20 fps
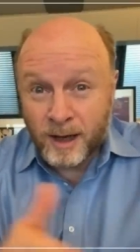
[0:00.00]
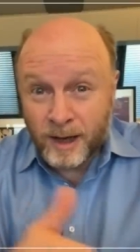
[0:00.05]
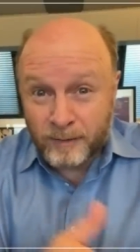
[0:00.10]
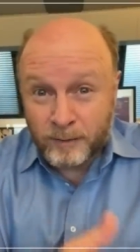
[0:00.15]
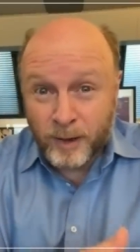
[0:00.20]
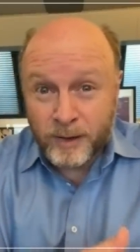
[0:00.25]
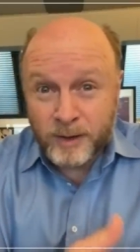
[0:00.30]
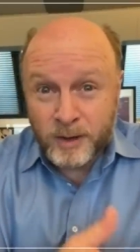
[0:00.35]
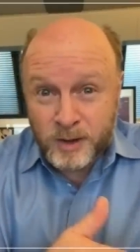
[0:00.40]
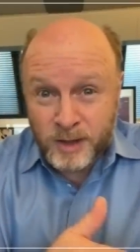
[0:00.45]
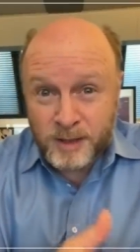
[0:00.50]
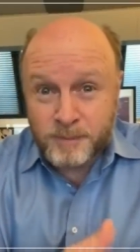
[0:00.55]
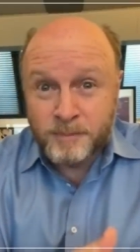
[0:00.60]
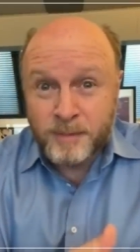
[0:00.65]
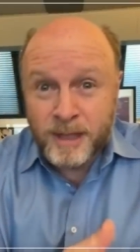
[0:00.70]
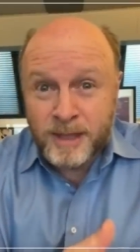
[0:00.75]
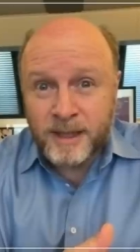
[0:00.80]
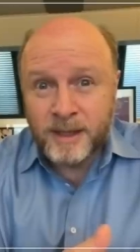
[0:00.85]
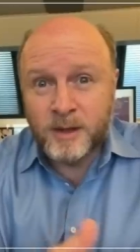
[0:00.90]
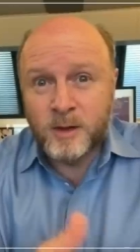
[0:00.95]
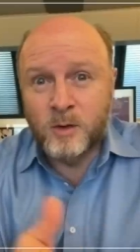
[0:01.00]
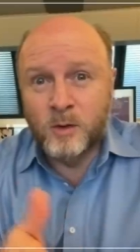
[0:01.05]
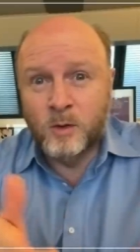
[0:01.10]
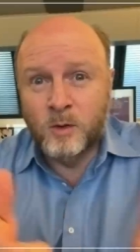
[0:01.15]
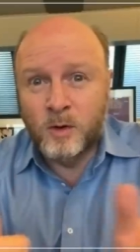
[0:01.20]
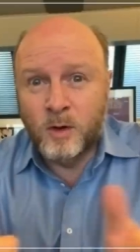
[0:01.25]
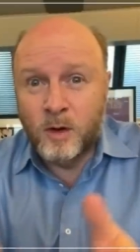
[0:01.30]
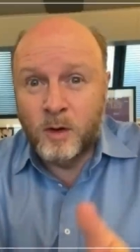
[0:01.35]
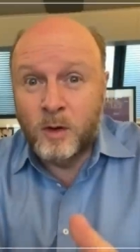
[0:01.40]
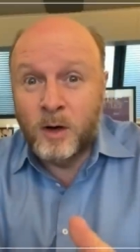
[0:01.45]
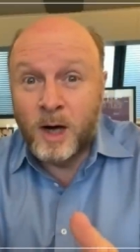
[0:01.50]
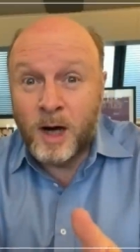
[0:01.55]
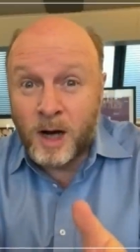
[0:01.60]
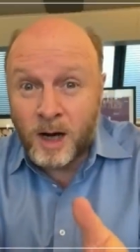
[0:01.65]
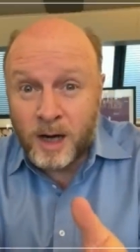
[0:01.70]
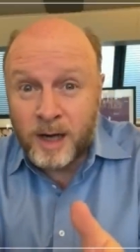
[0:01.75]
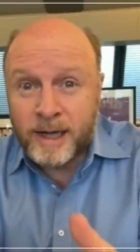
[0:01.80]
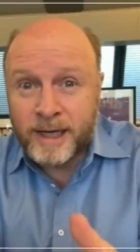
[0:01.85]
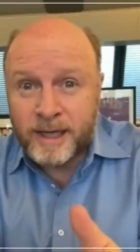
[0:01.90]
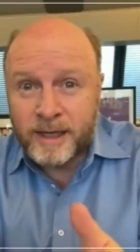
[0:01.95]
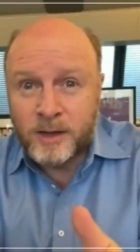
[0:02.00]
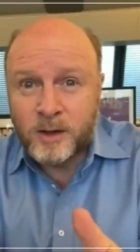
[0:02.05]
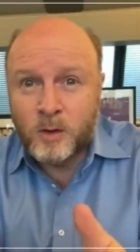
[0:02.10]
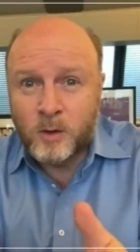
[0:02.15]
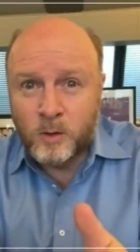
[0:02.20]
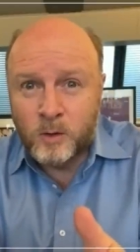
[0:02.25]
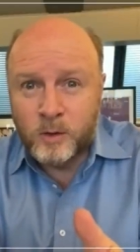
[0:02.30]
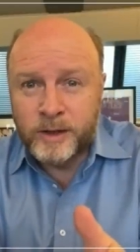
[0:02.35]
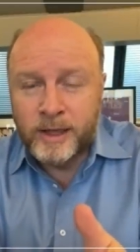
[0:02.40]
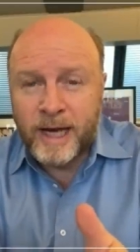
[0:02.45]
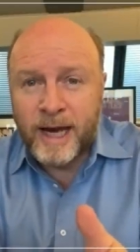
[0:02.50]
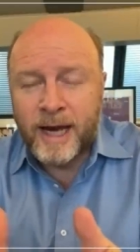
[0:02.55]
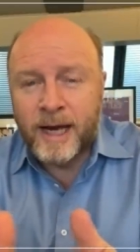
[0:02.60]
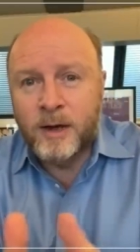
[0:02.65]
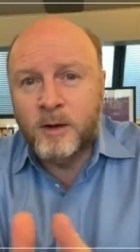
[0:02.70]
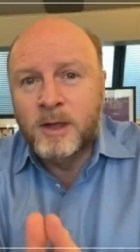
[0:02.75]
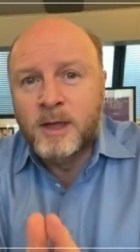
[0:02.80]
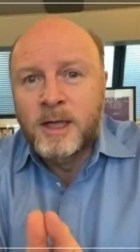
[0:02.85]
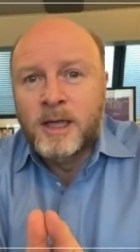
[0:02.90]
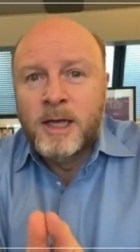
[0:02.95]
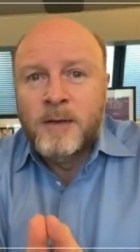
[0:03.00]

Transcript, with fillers: have either just been in court or are in court now.